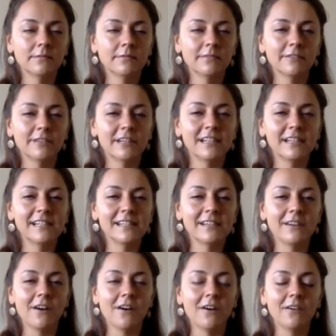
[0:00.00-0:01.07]

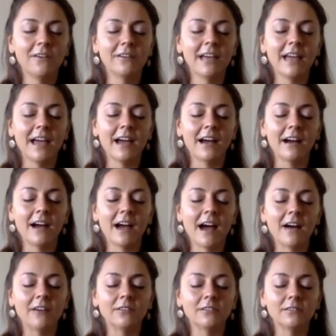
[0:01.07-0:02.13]
releasing all the air
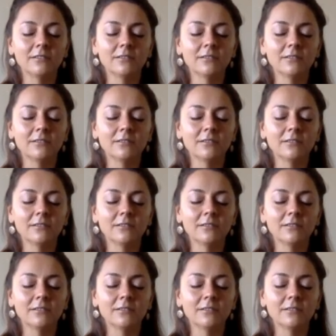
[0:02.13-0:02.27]
out.